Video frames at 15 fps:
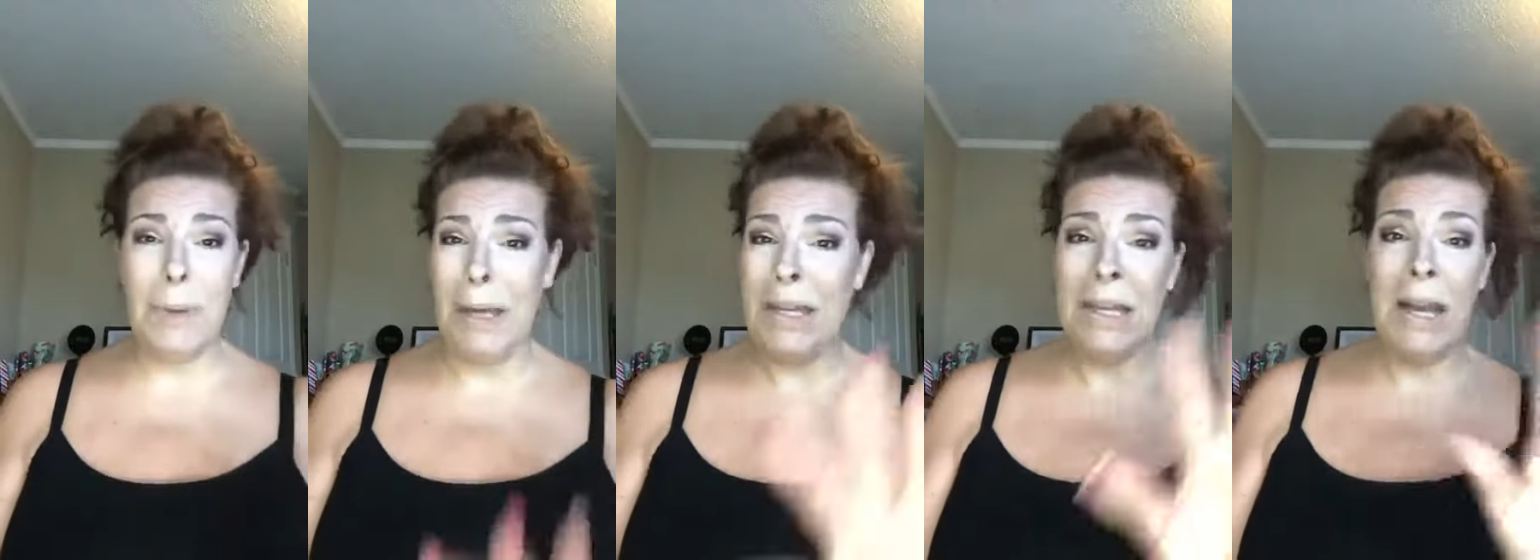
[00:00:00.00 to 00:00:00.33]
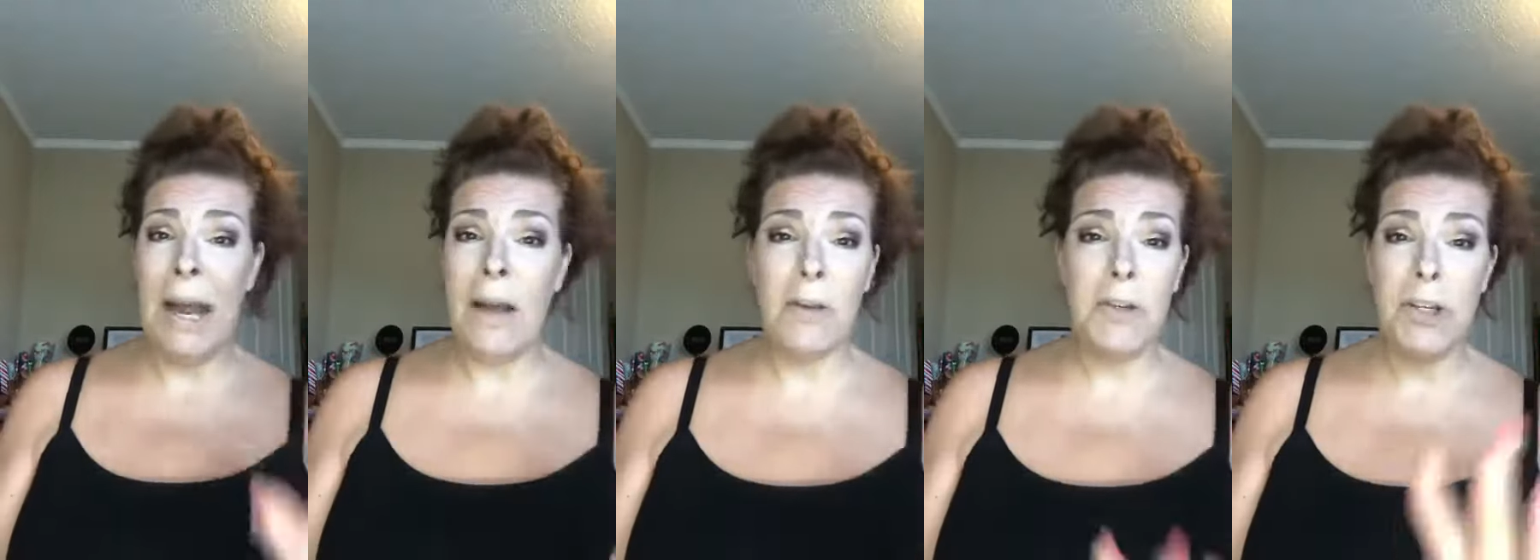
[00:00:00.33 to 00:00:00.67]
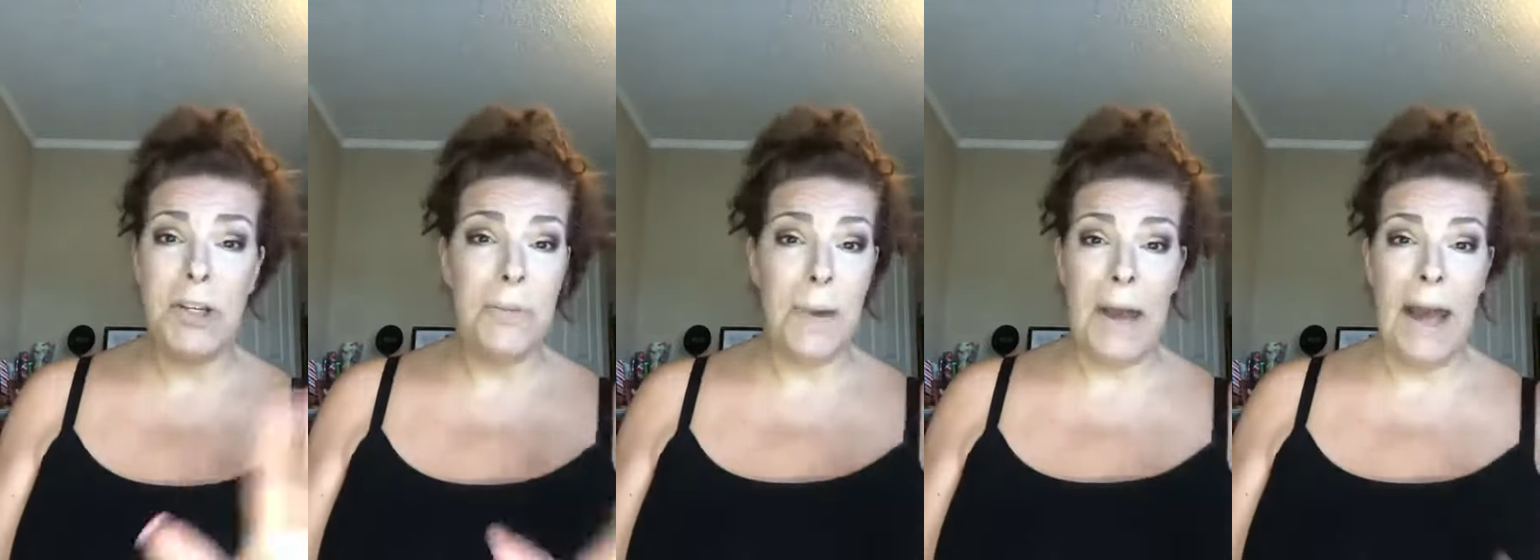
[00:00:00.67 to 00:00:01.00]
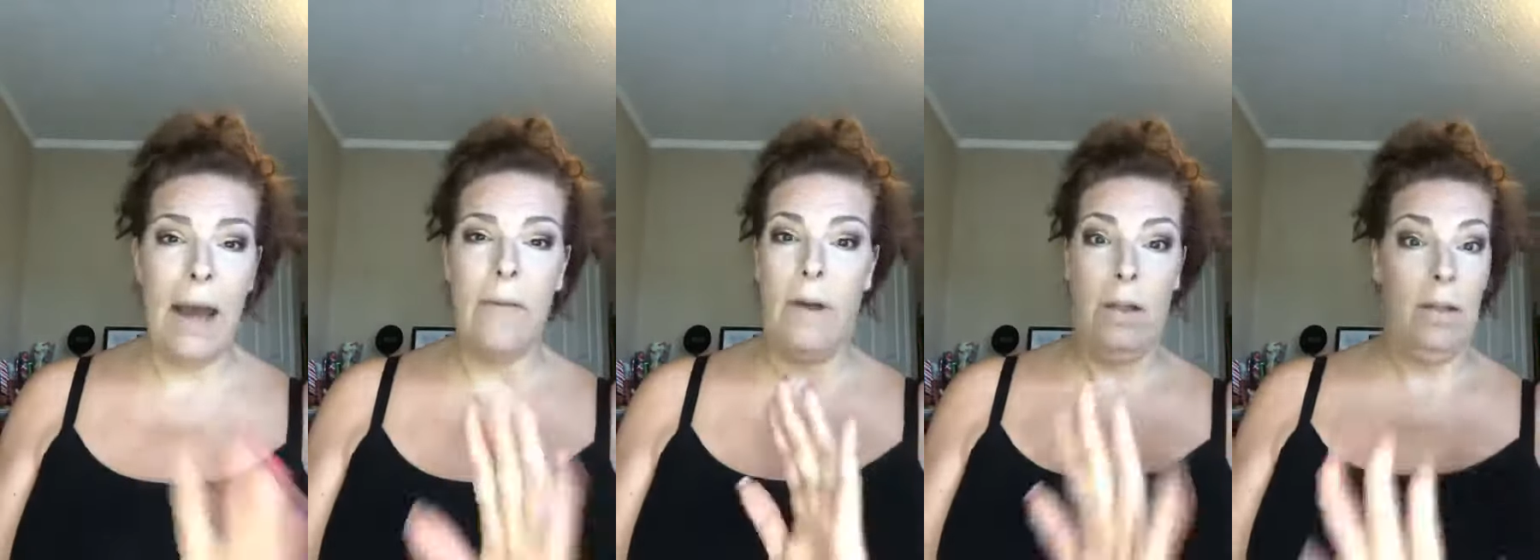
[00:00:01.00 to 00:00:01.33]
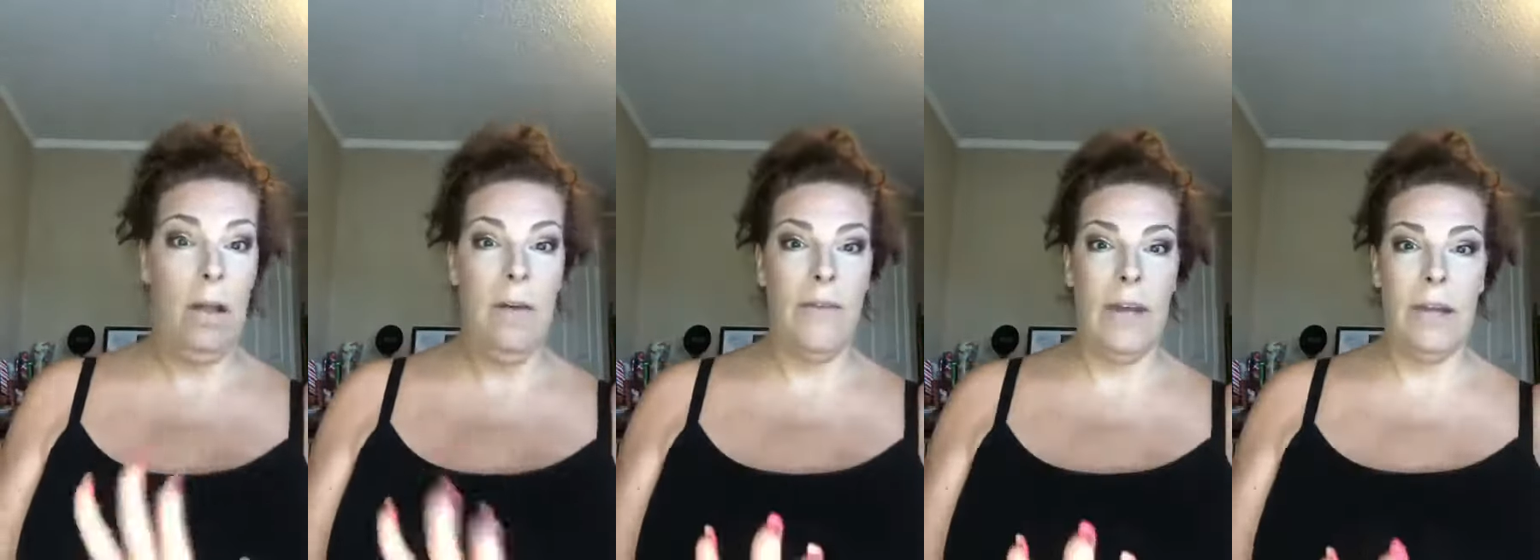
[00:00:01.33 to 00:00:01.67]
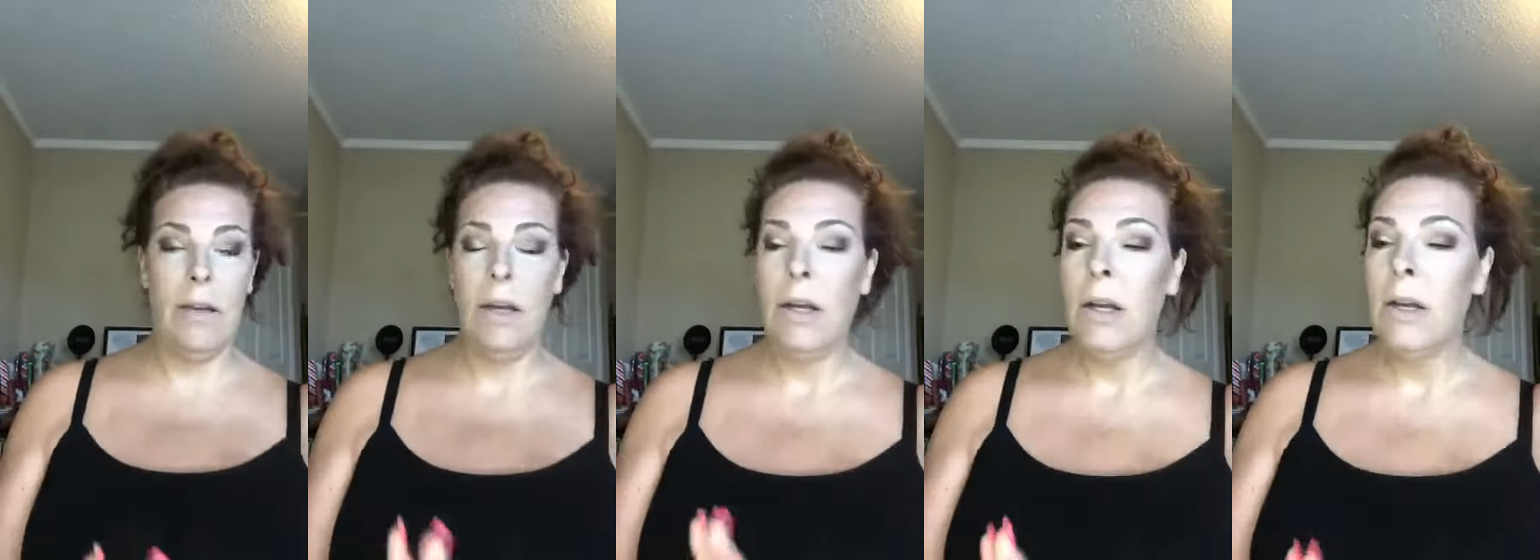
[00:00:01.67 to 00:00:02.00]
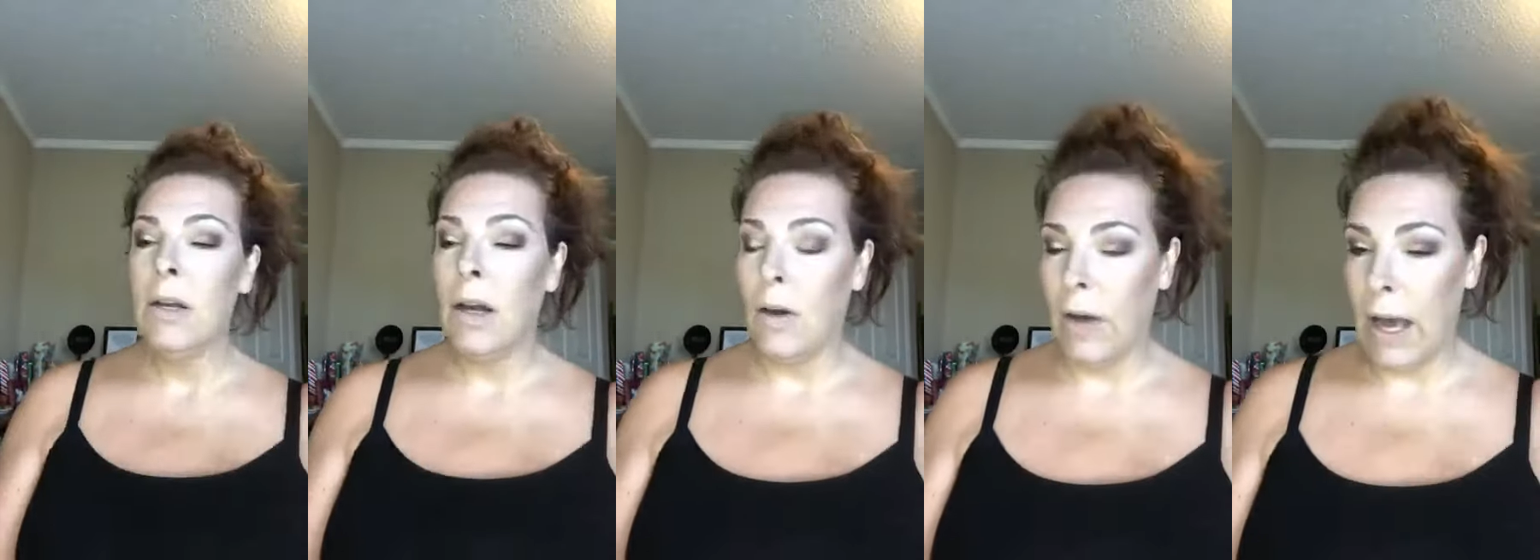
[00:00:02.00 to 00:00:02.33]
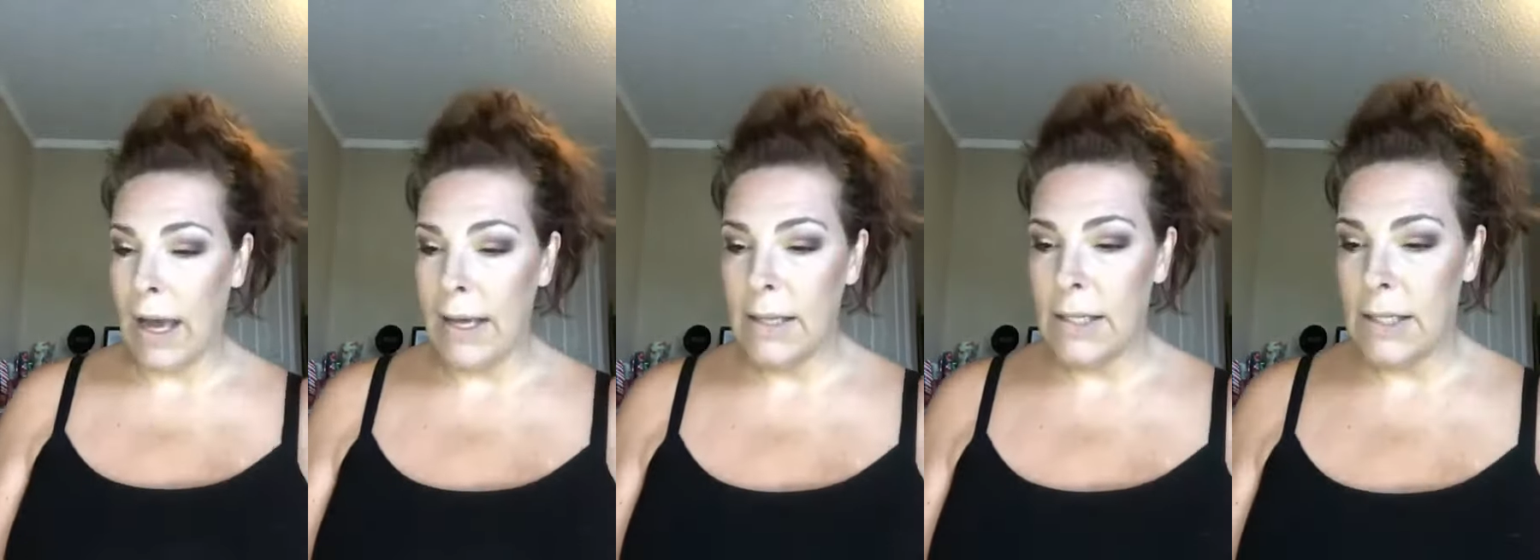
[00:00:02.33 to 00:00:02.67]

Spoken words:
peanut allergy you may have. I love it, okay?